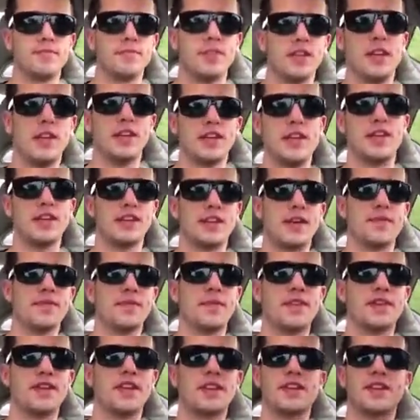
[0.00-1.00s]
it
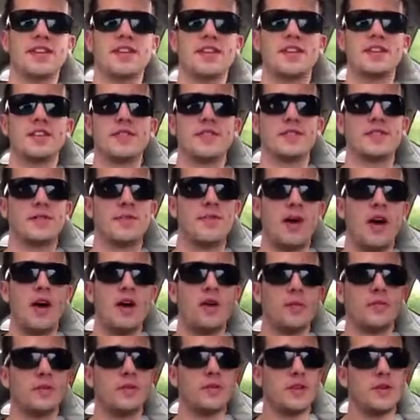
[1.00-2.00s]
definitely could use some
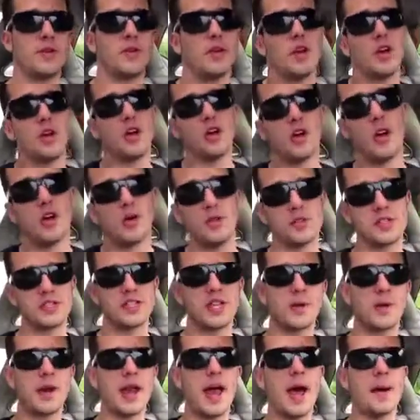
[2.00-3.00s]
help. So we'll
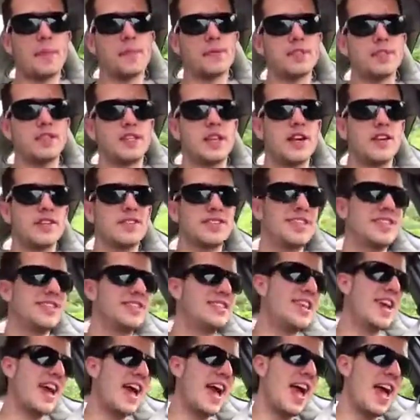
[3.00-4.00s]
see what happens there.
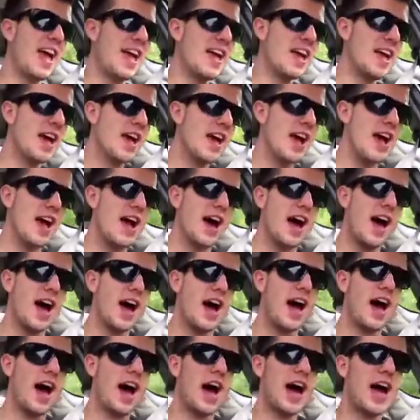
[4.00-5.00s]
Today,
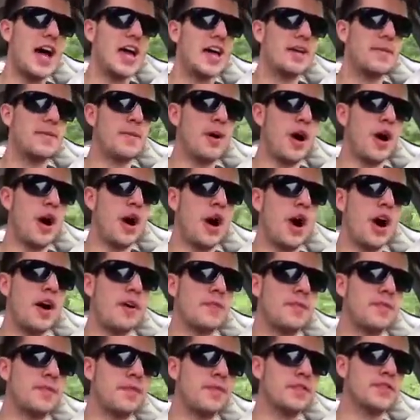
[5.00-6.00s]
I am
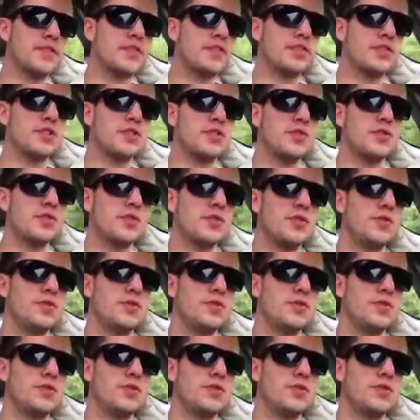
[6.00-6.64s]
off to